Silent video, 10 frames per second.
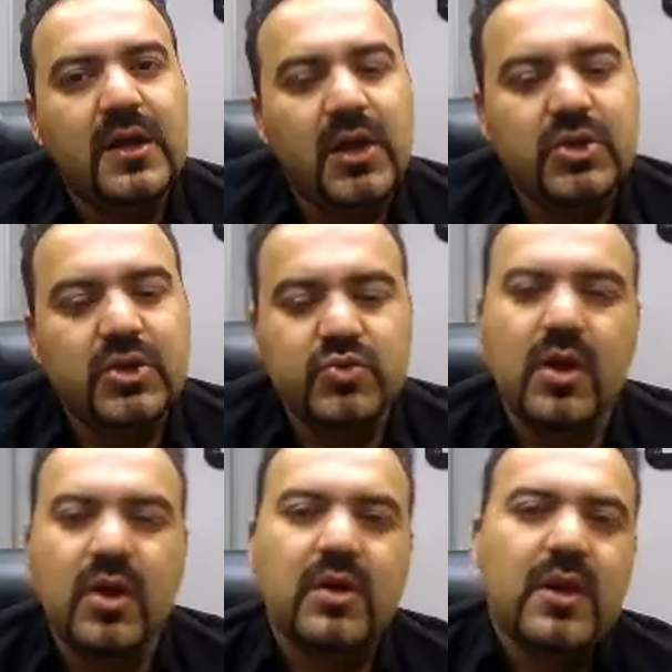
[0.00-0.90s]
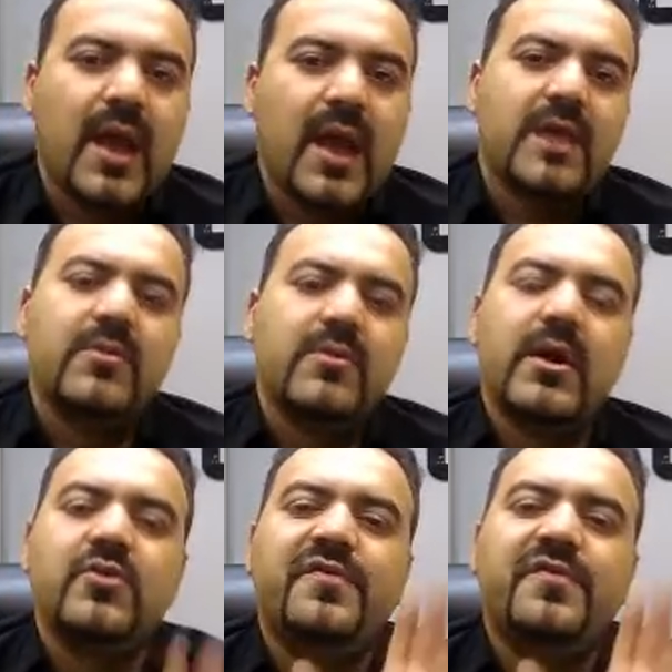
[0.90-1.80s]
is wrong, and
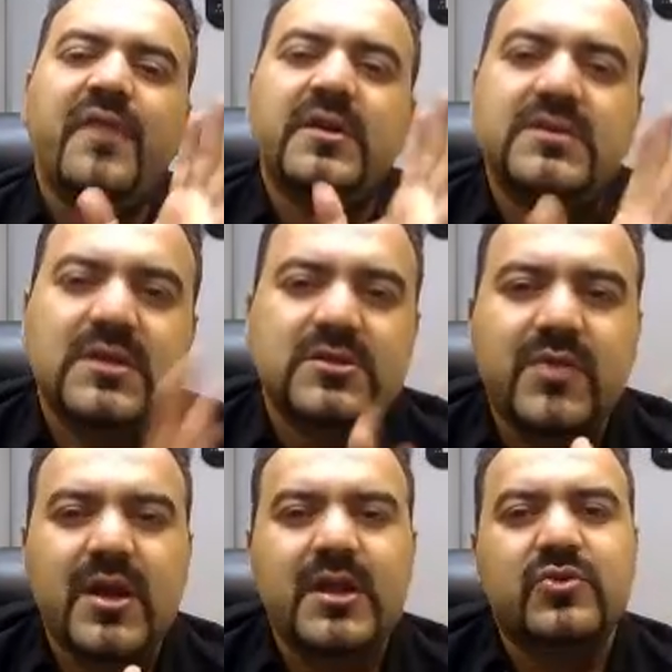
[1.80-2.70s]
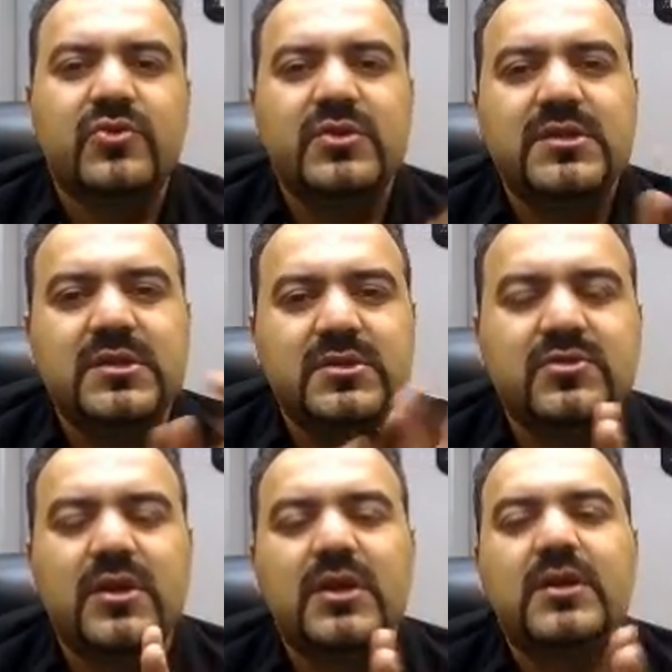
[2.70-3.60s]
anybody who fights the Israelis or criticizes
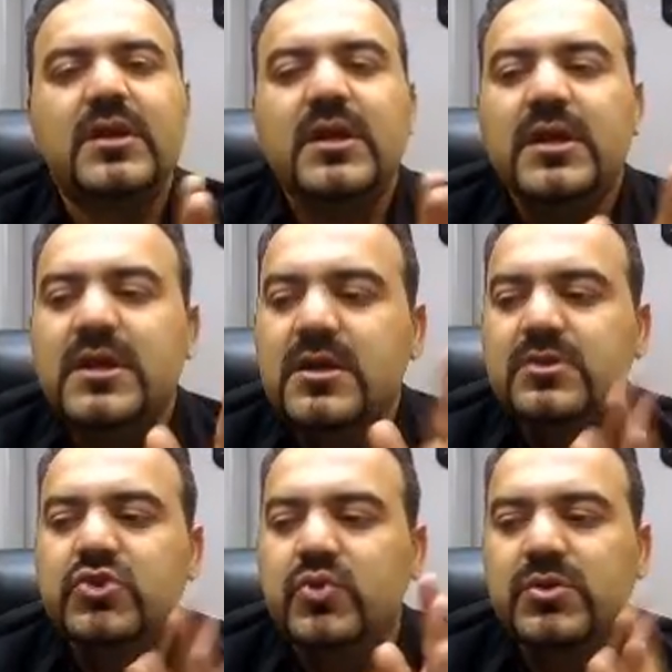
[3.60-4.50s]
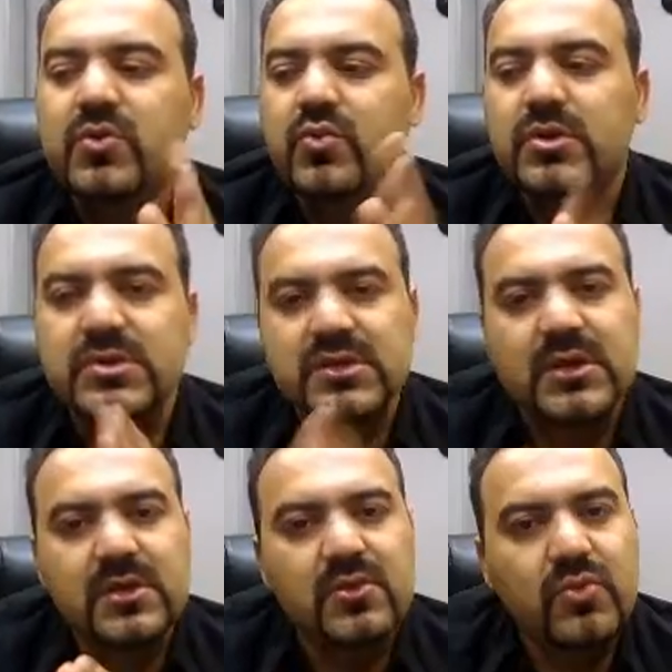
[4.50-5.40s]
Israel, he is doing the worst thing
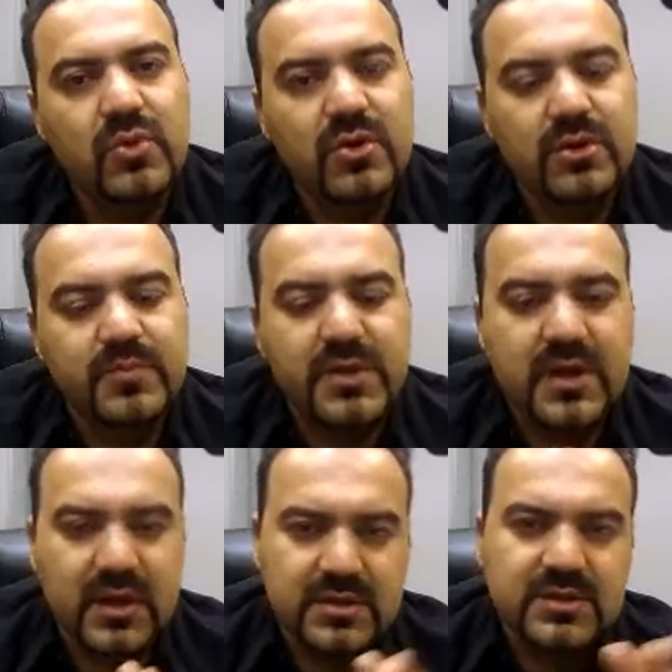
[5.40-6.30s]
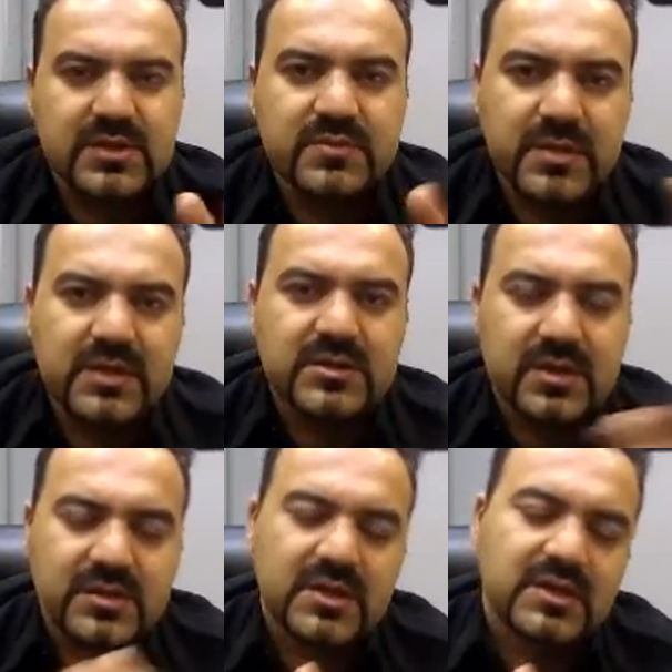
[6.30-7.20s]
in the world, because his means
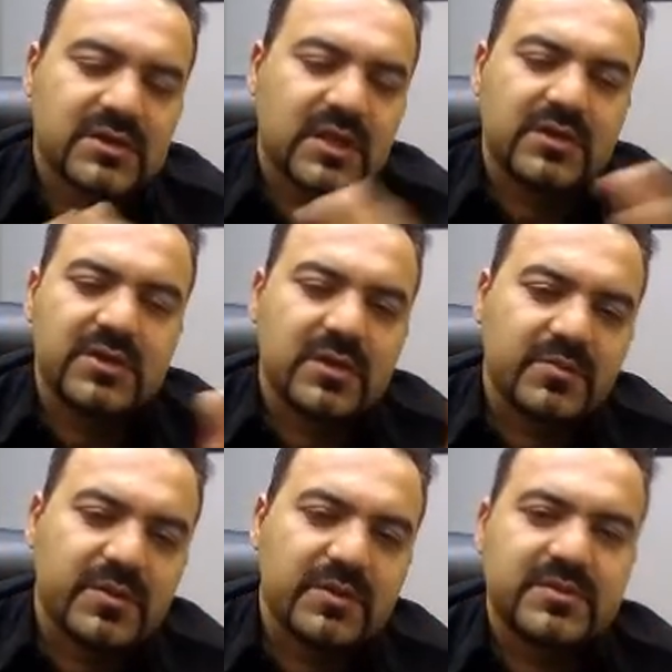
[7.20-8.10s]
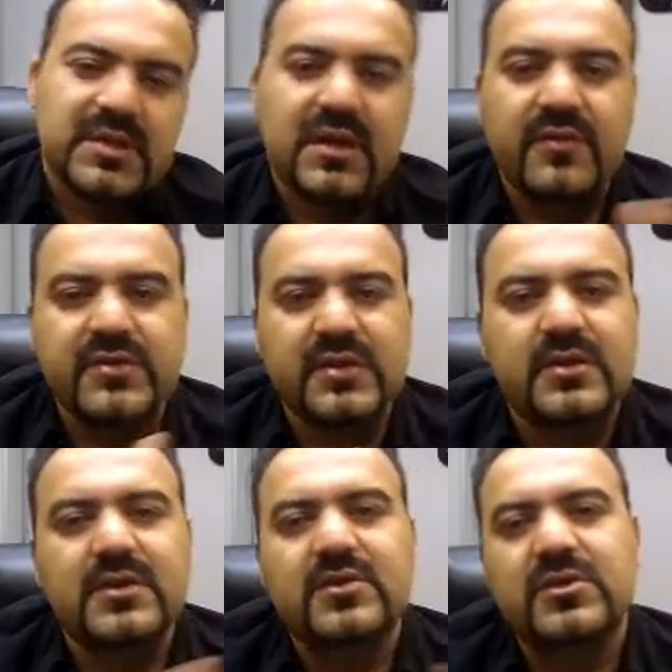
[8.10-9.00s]
are this: they kill themselves and
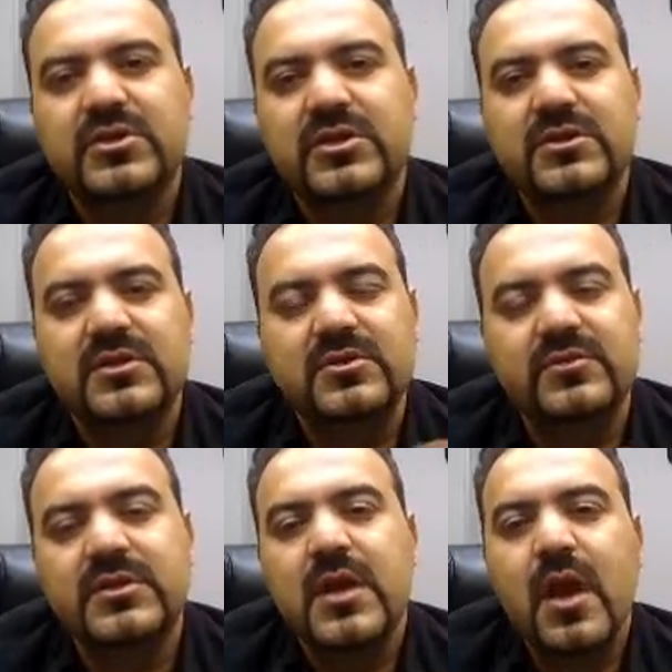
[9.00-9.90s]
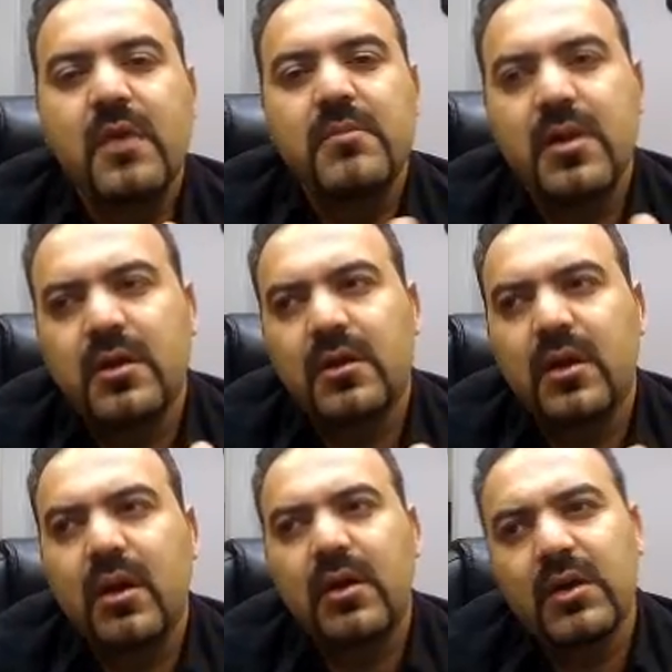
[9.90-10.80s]
they kill Israelis. But
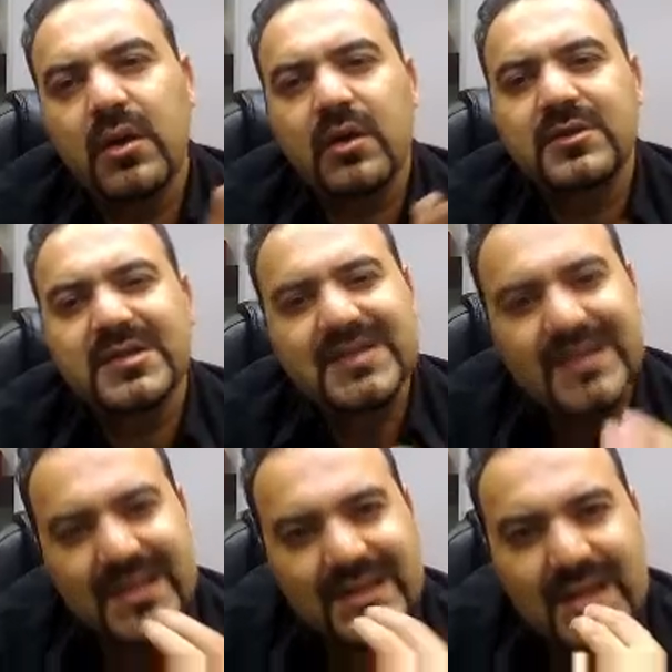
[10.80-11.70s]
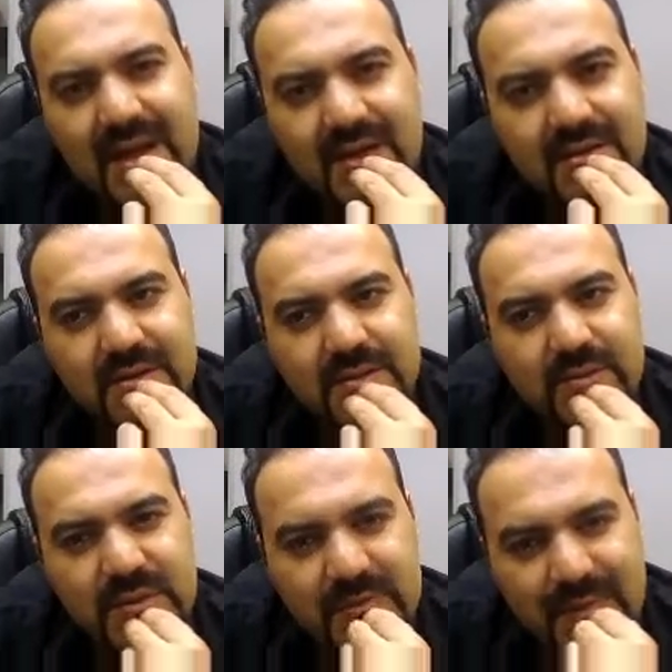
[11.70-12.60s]
all in all, just in the end, to
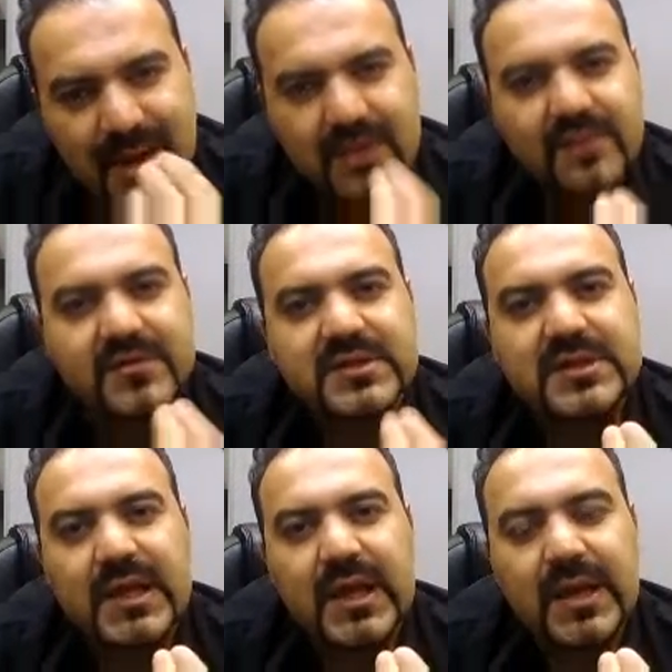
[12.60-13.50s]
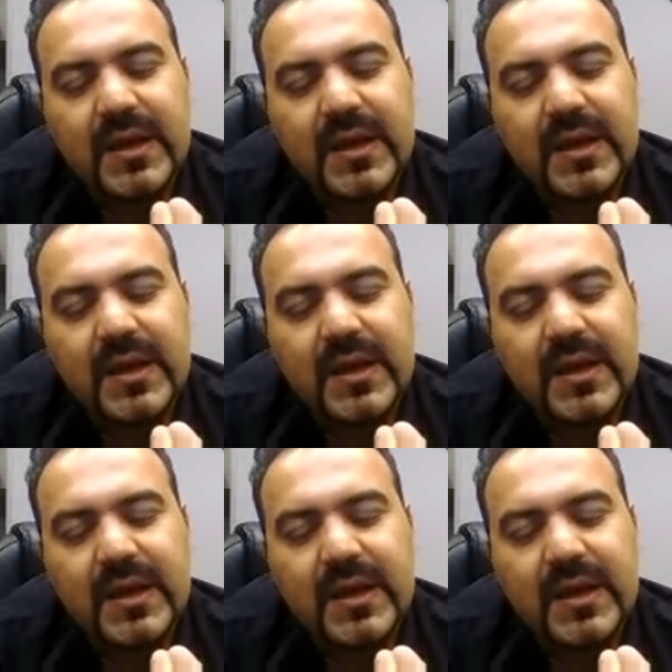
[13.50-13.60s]
be man enough to say